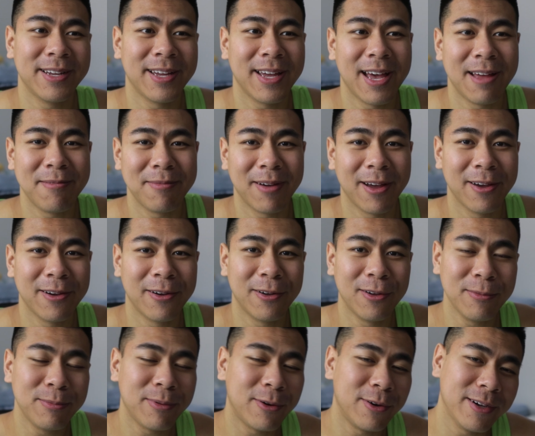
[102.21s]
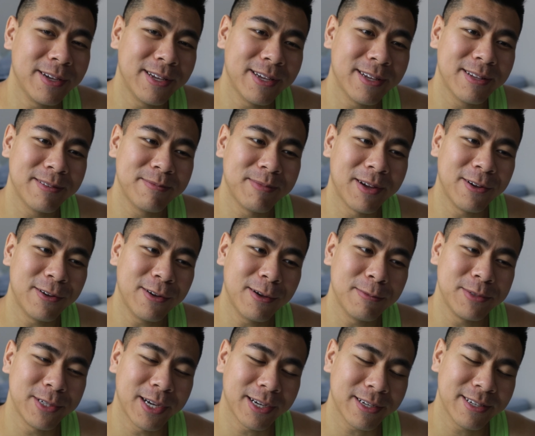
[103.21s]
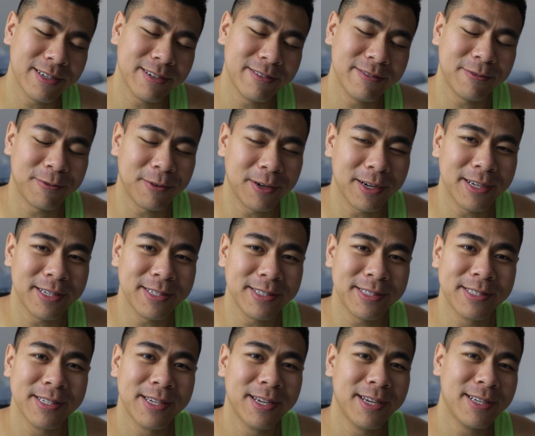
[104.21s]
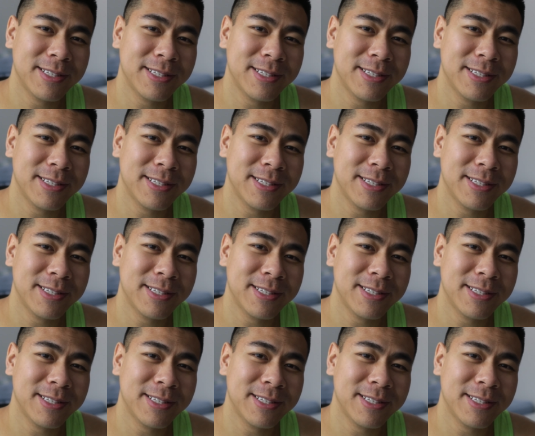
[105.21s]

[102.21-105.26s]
And my whole objective was